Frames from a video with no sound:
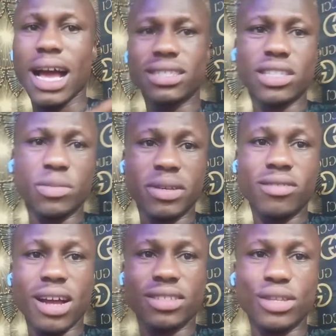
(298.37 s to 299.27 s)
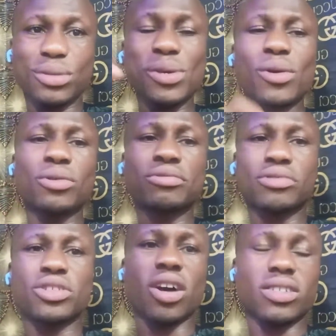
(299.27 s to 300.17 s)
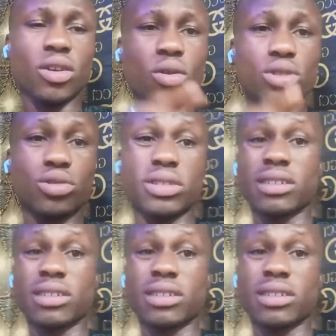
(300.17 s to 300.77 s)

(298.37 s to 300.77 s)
will be granted to you to just go through it.